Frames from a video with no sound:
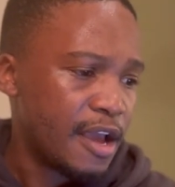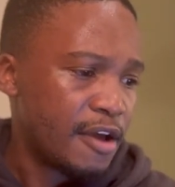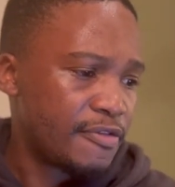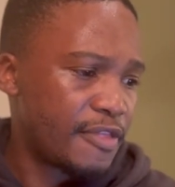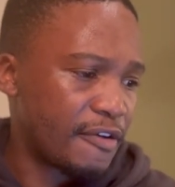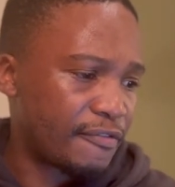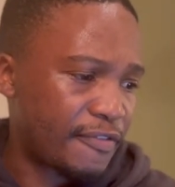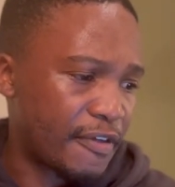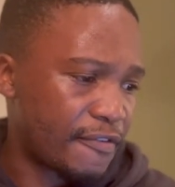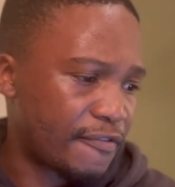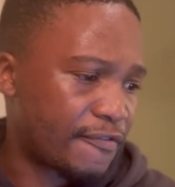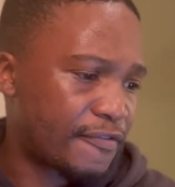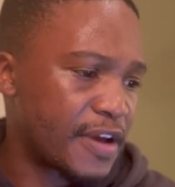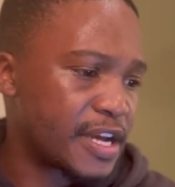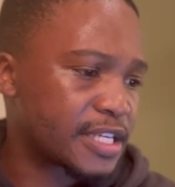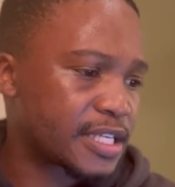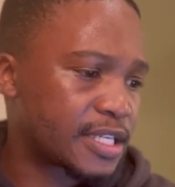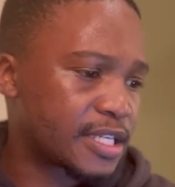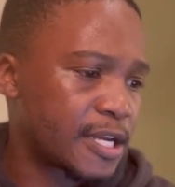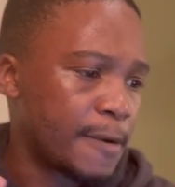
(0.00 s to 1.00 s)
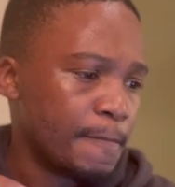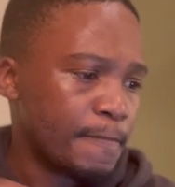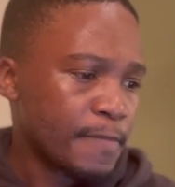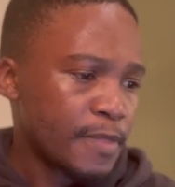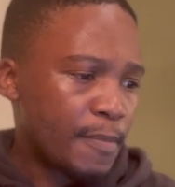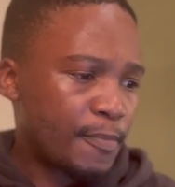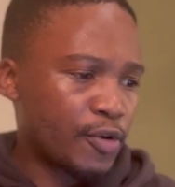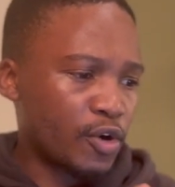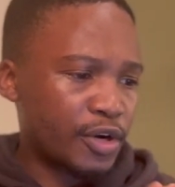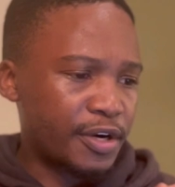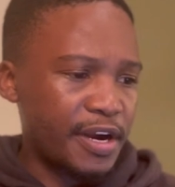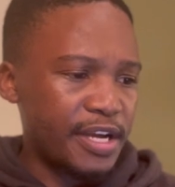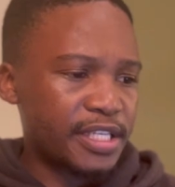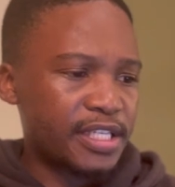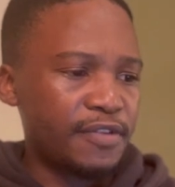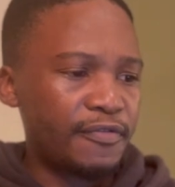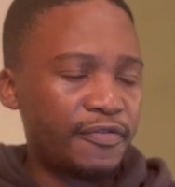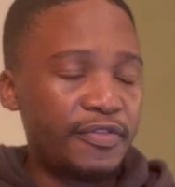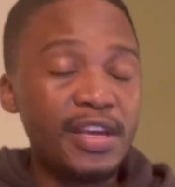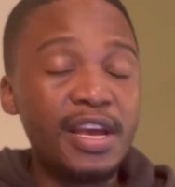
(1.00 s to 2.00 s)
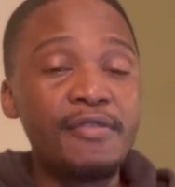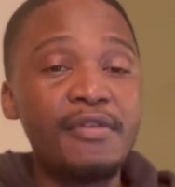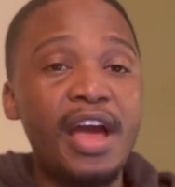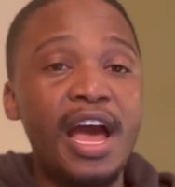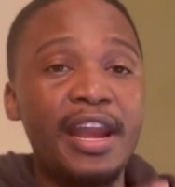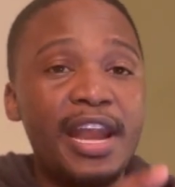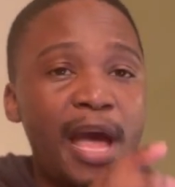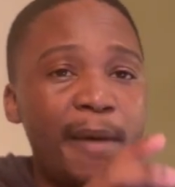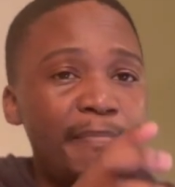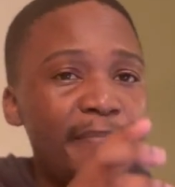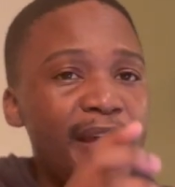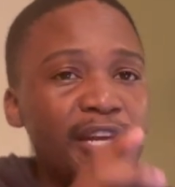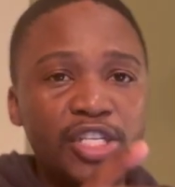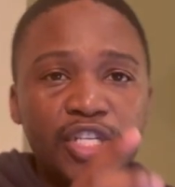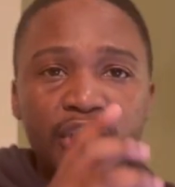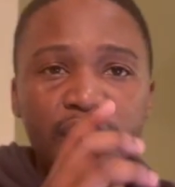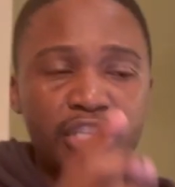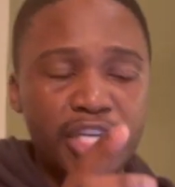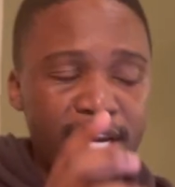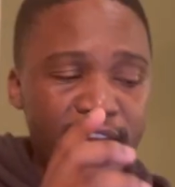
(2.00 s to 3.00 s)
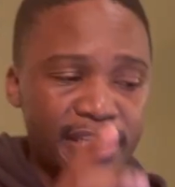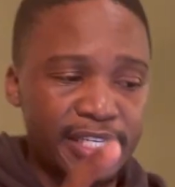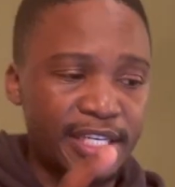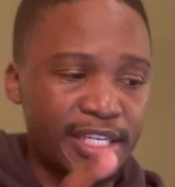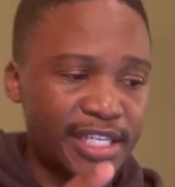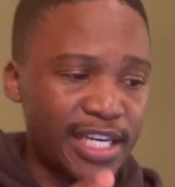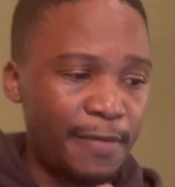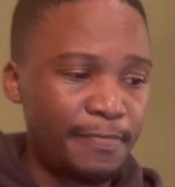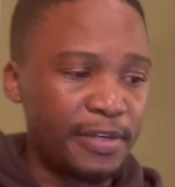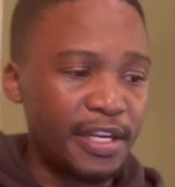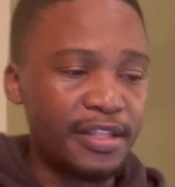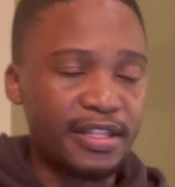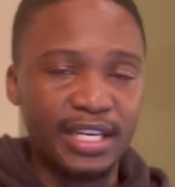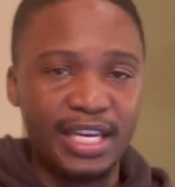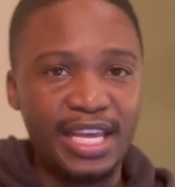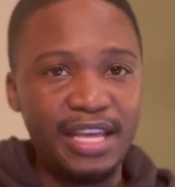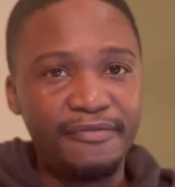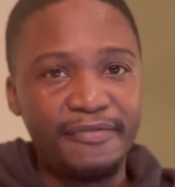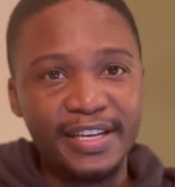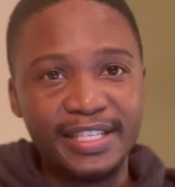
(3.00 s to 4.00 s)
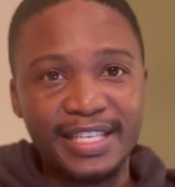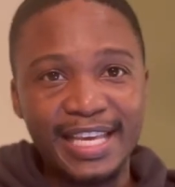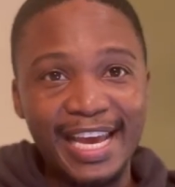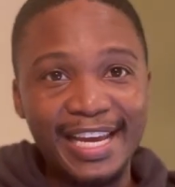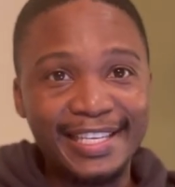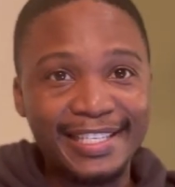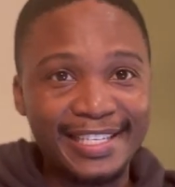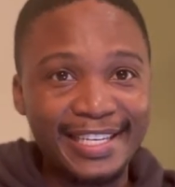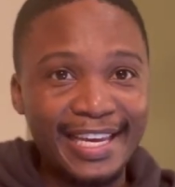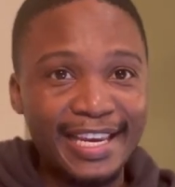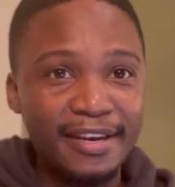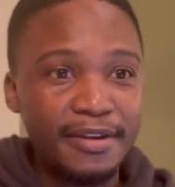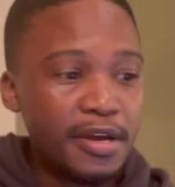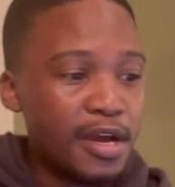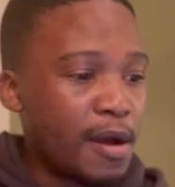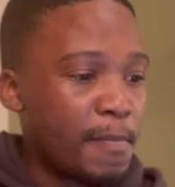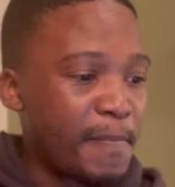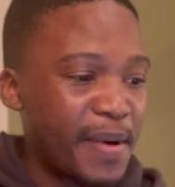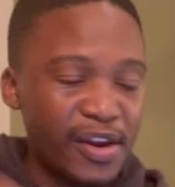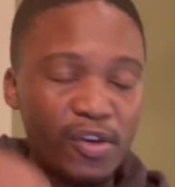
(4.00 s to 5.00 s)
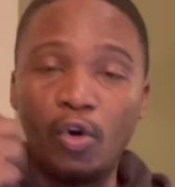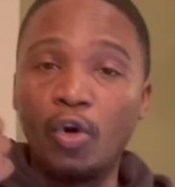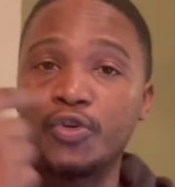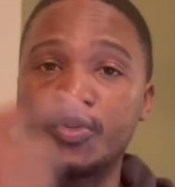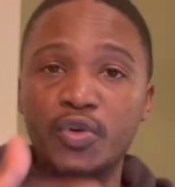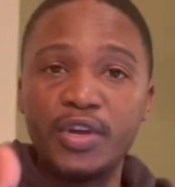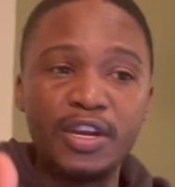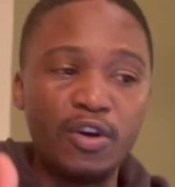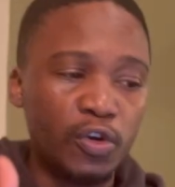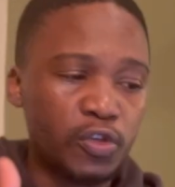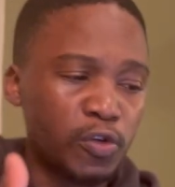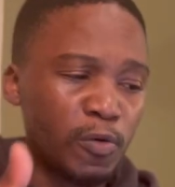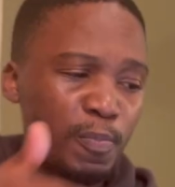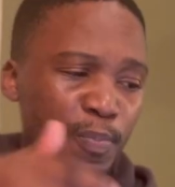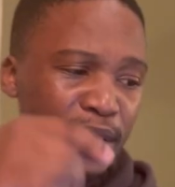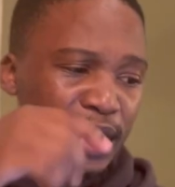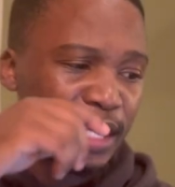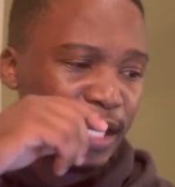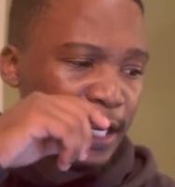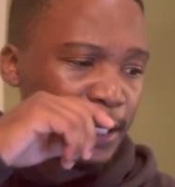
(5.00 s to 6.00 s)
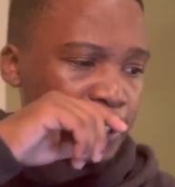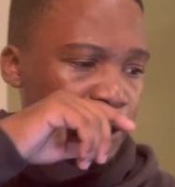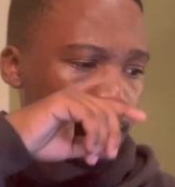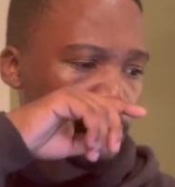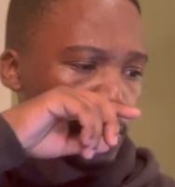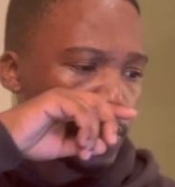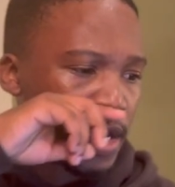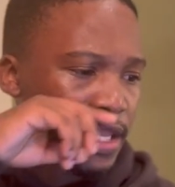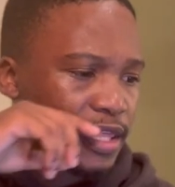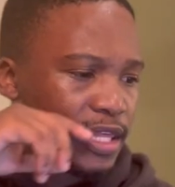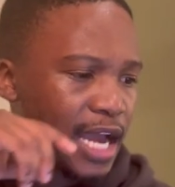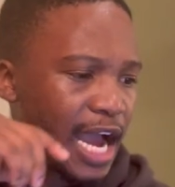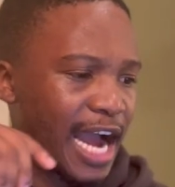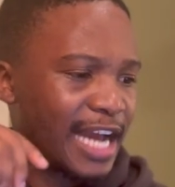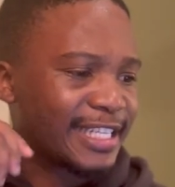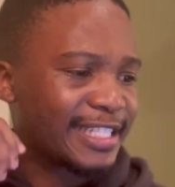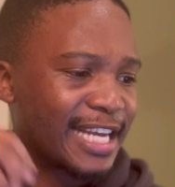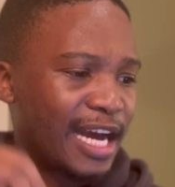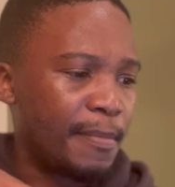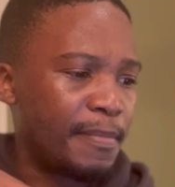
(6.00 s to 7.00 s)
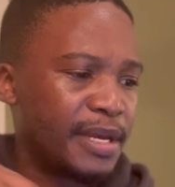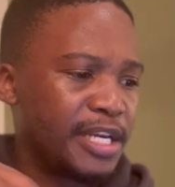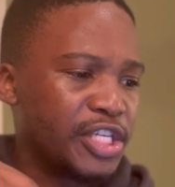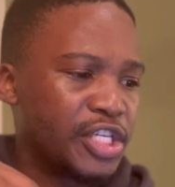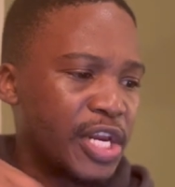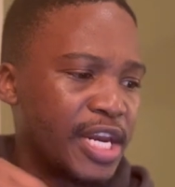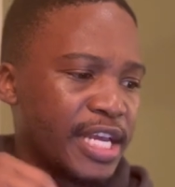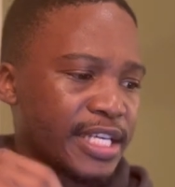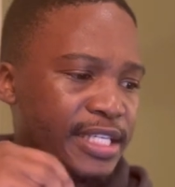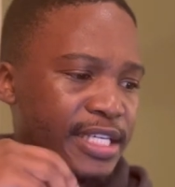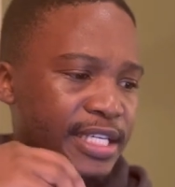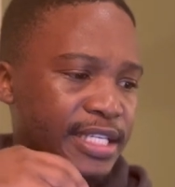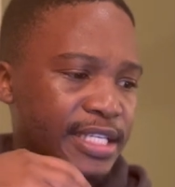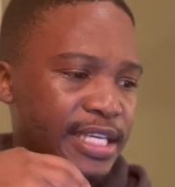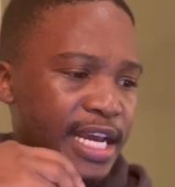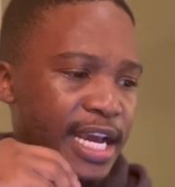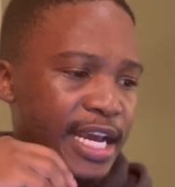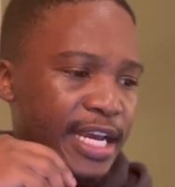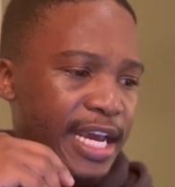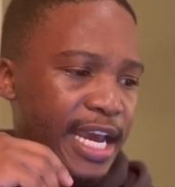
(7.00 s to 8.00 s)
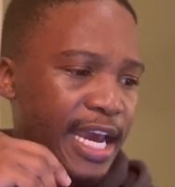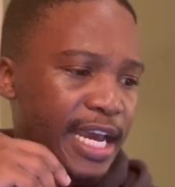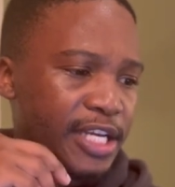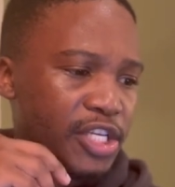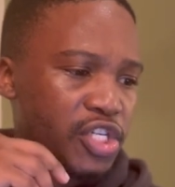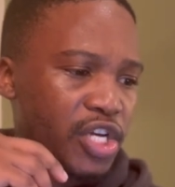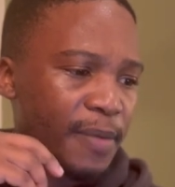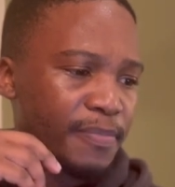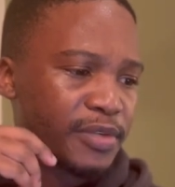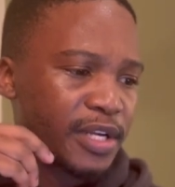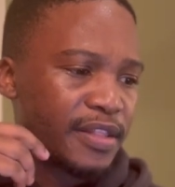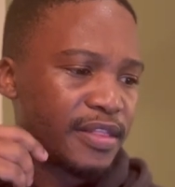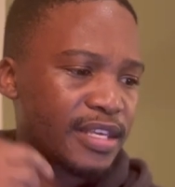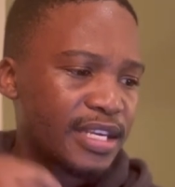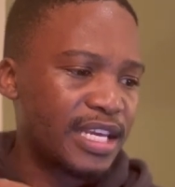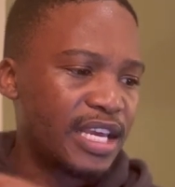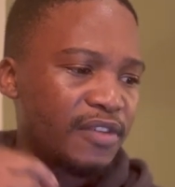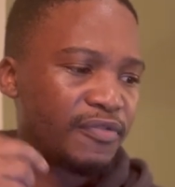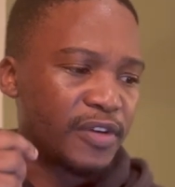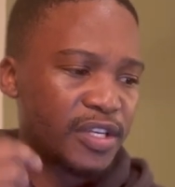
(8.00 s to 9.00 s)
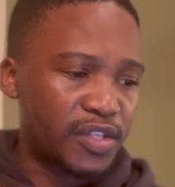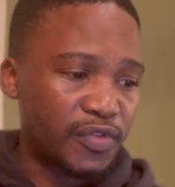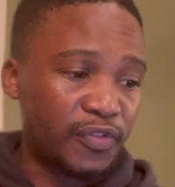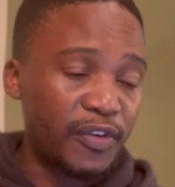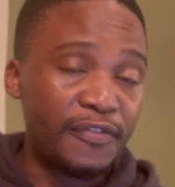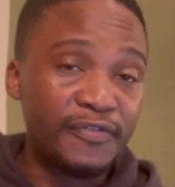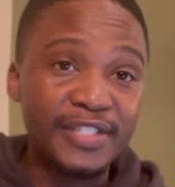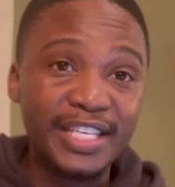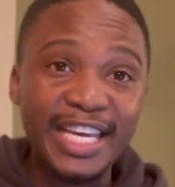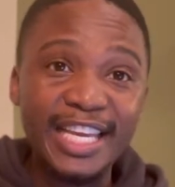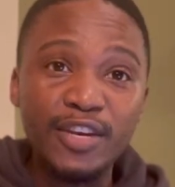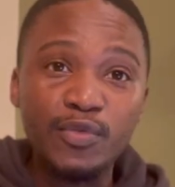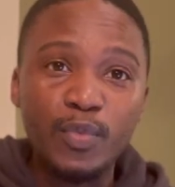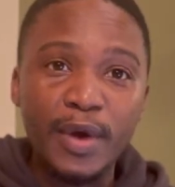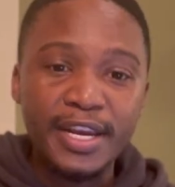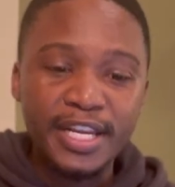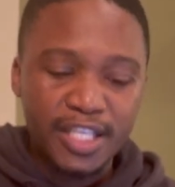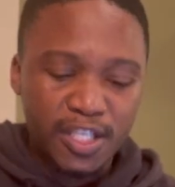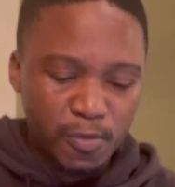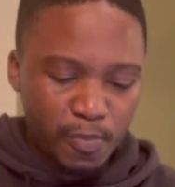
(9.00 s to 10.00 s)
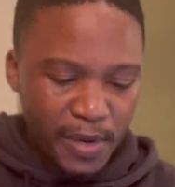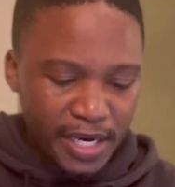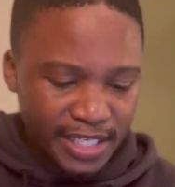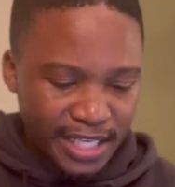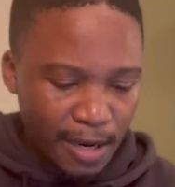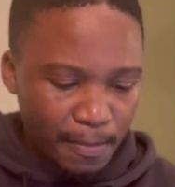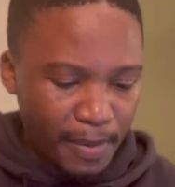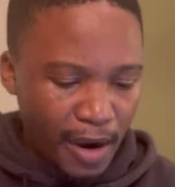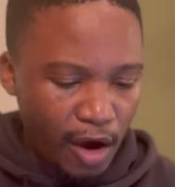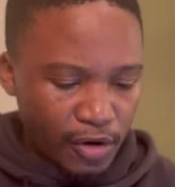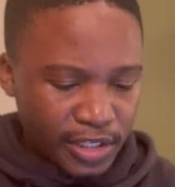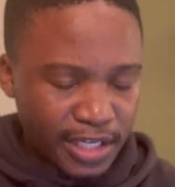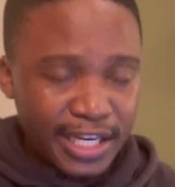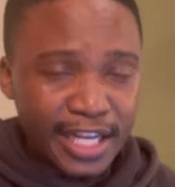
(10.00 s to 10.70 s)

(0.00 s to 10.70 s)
The the first progressive theory I, I, mentioned Genesis chapter three verse eighteen, but also it also begins with Adam in Genesis uh, chapter three verse fifteen when it speaks about.